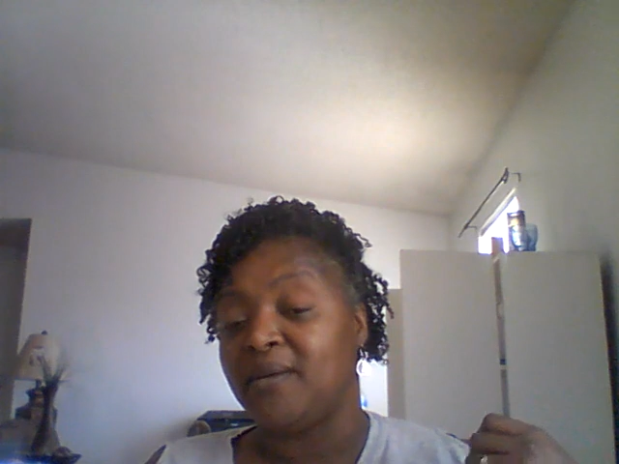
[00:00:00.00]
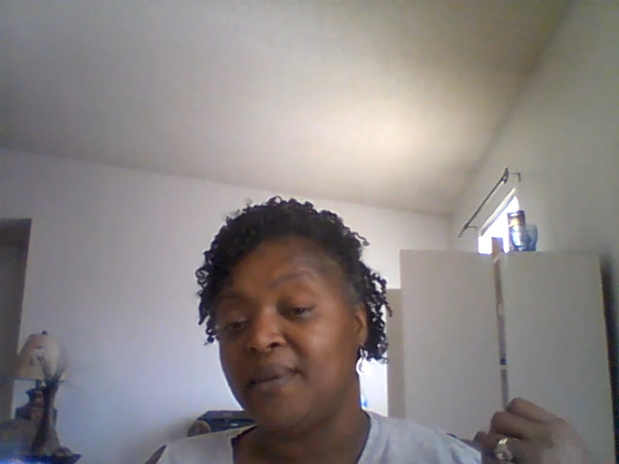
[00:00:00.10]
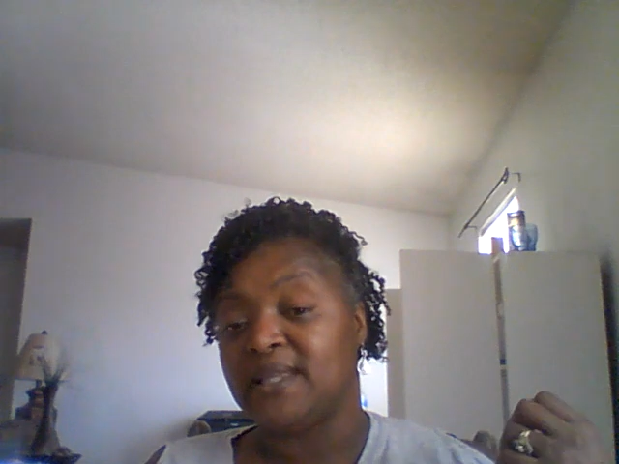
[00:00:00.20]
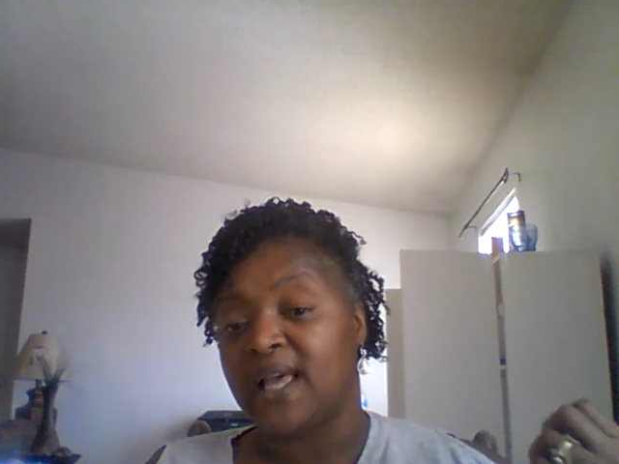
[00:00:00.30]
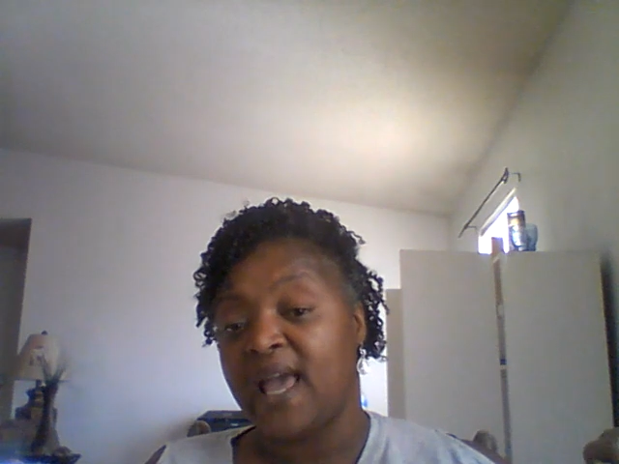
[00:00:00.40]

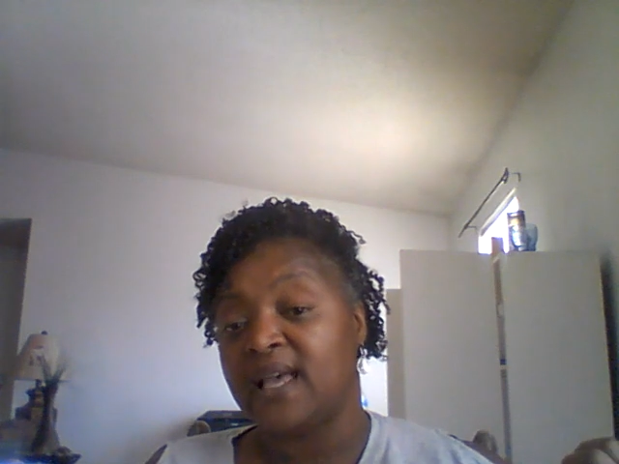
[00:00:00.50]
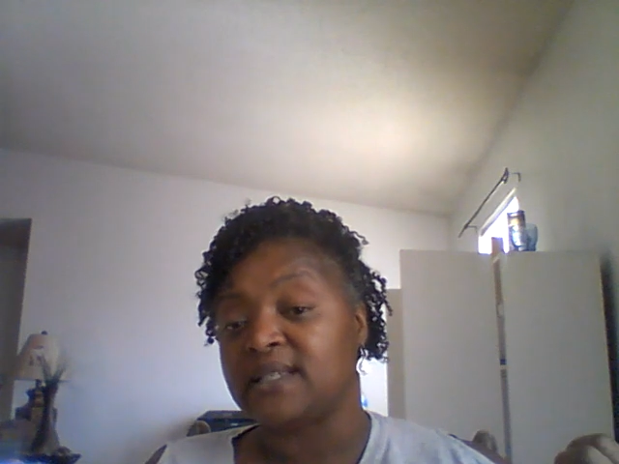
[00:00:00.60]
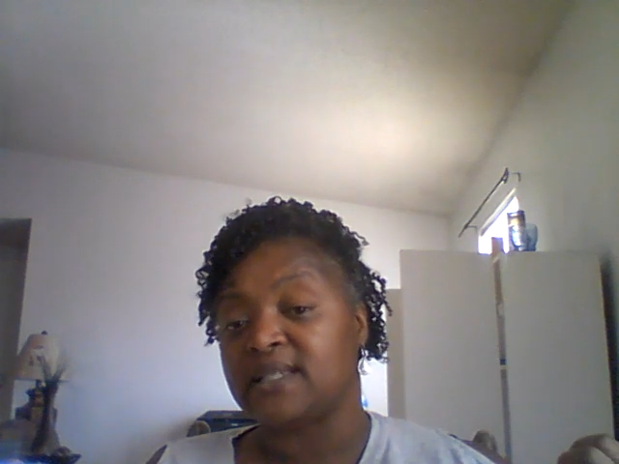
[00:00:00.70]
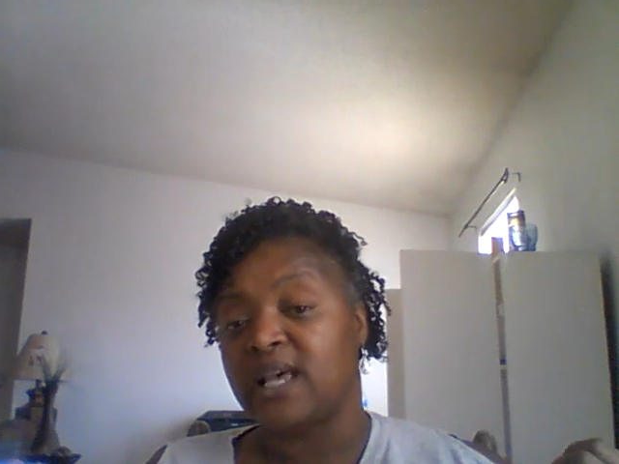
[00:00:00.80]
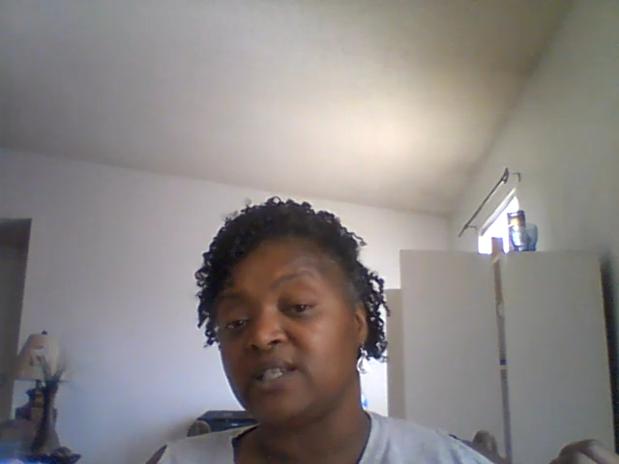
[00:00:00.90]
meet the
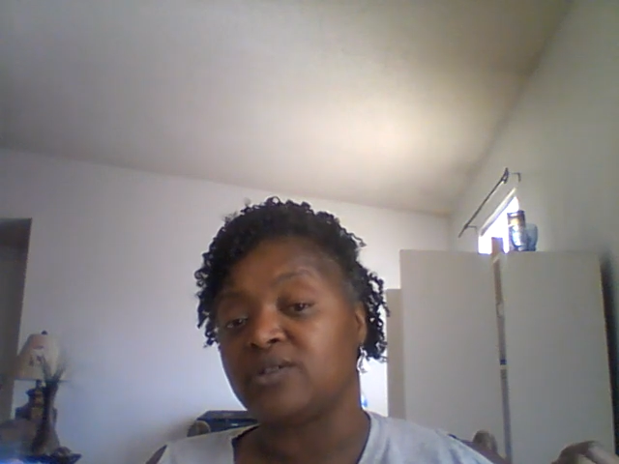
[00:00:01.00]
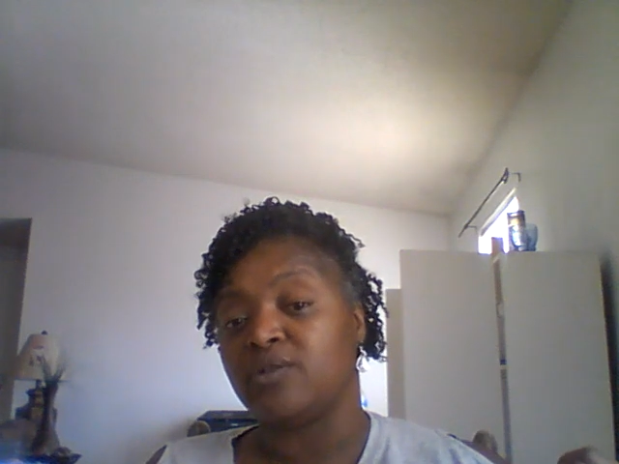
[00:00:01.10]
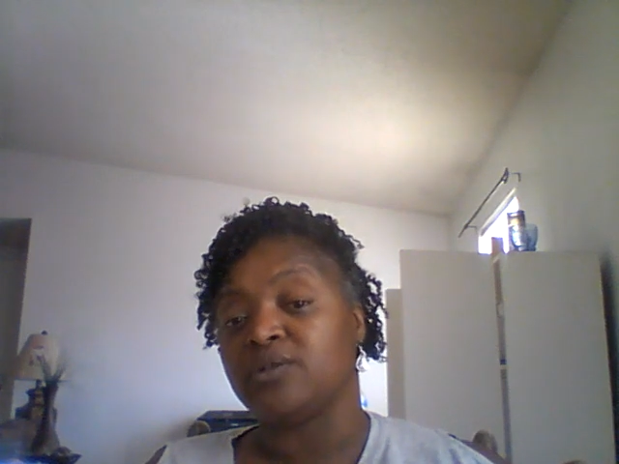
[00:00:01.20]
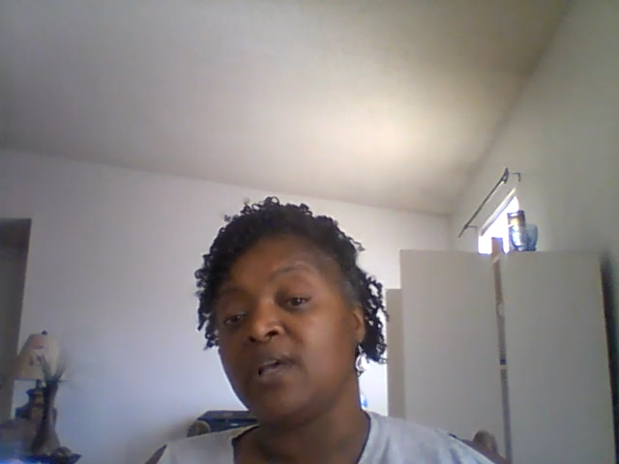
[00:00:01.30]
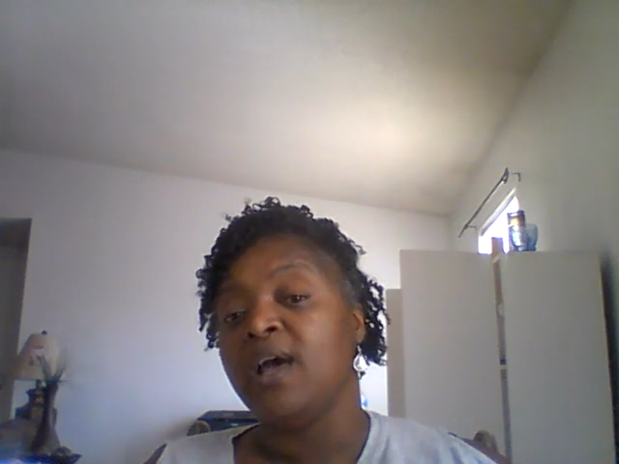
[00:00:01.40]

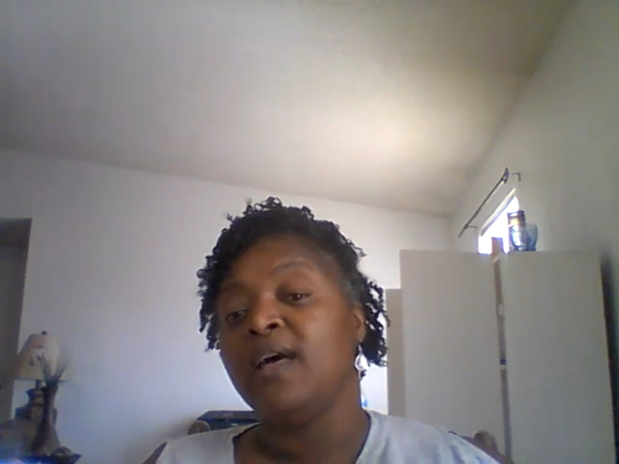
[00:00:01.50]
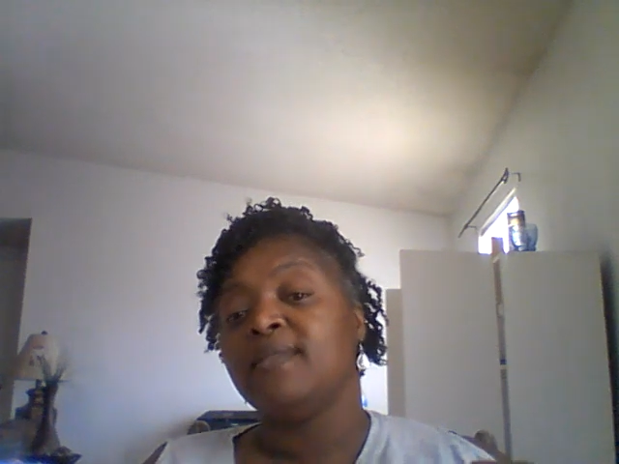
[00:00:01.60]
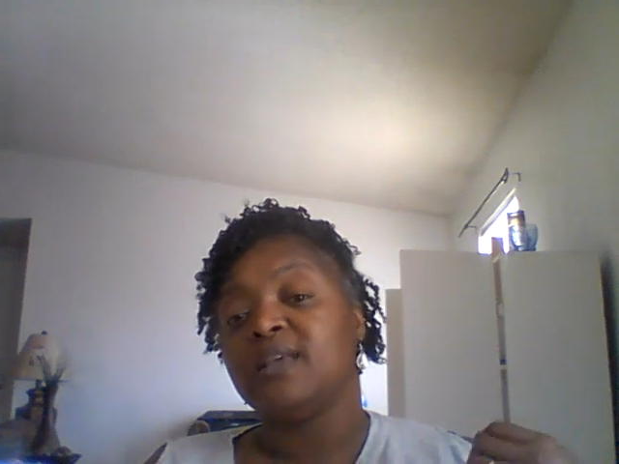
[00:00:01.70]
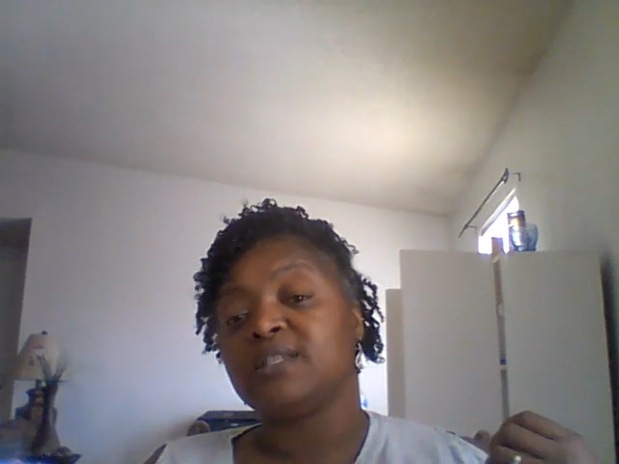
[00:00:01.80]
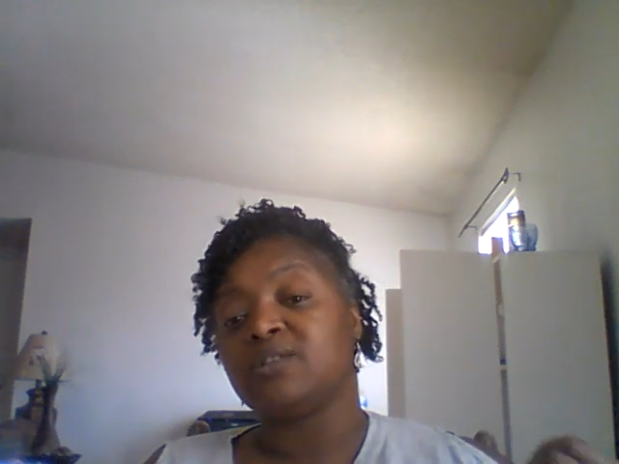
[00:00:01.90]
ancestors
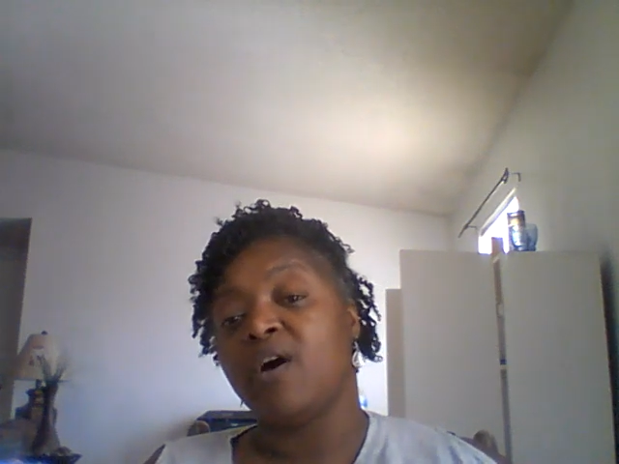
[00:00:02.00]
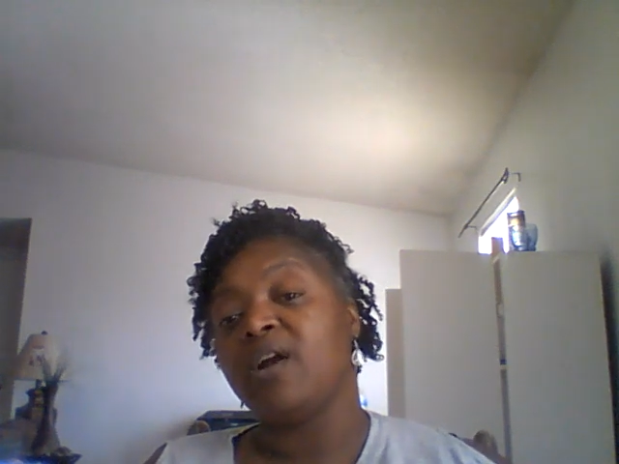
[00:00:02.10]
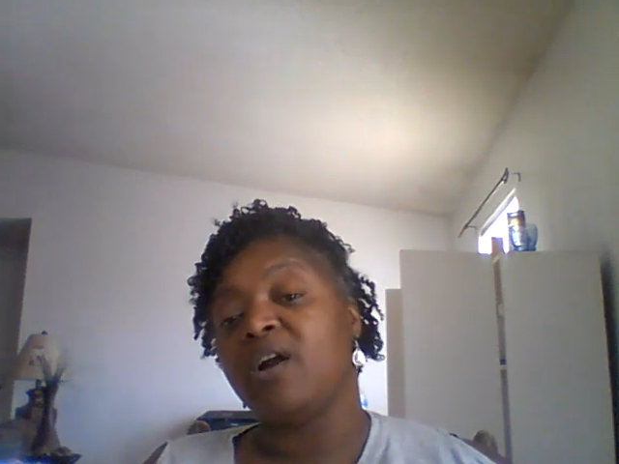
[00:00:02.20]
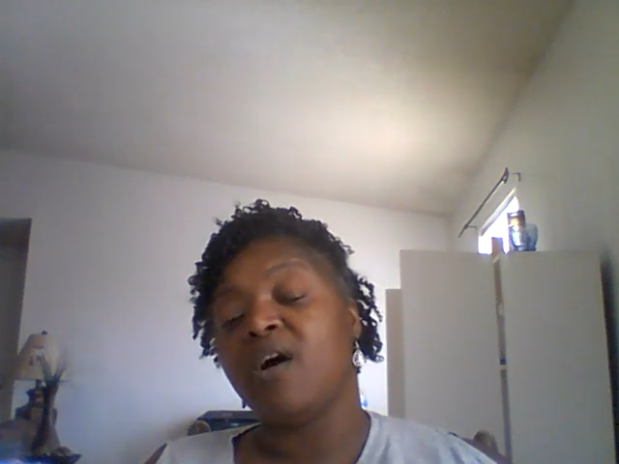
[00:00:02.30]
that started